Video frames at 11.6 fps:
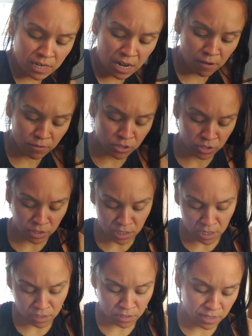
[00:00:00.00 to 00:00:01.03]
Now it's just
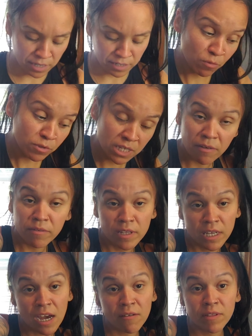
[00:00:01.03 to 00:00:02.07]
kind of like, we'll definitely
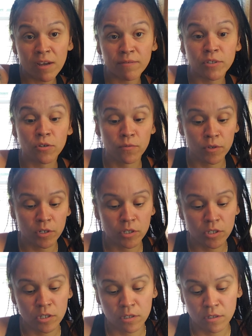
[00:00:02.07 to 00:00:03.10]
have
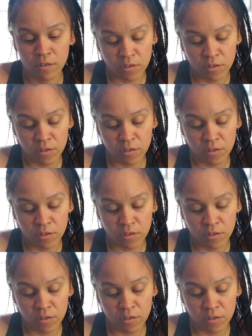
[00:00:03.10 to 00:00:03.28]
leftovers.